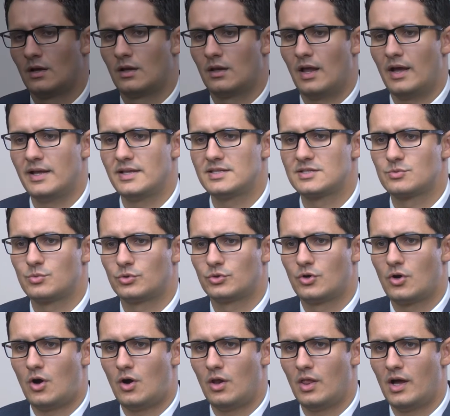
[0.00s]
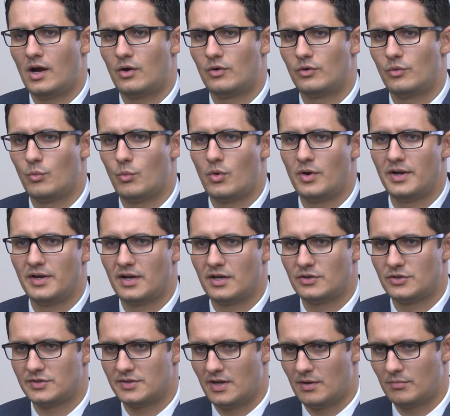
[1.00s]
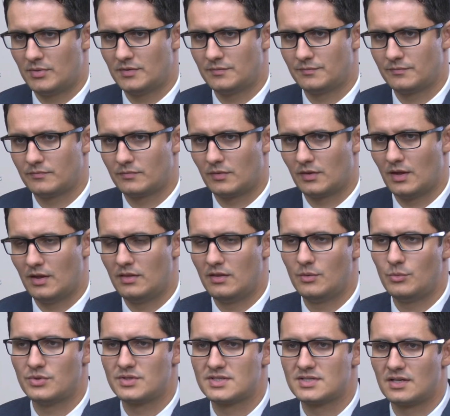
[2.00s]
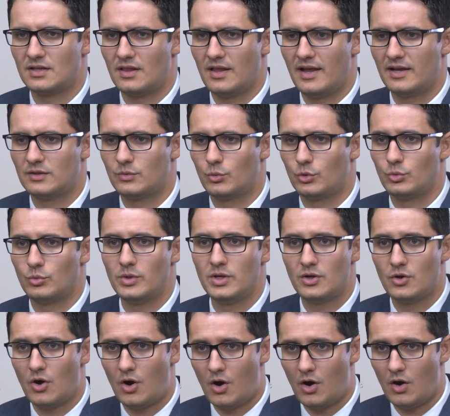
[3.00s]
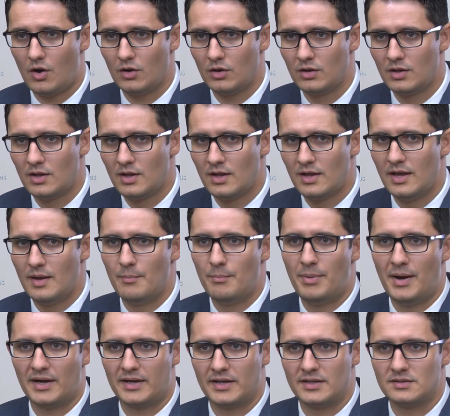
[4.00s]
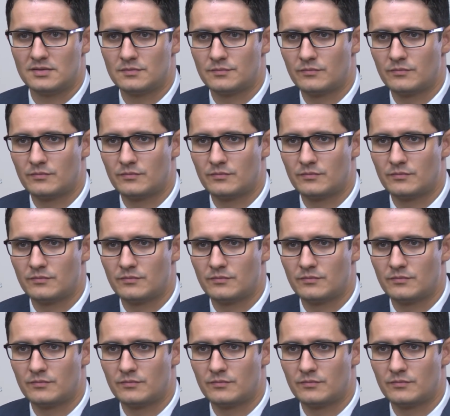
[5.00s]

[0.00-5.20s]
clients would call our 1-800 number and they would select what we call a bucket,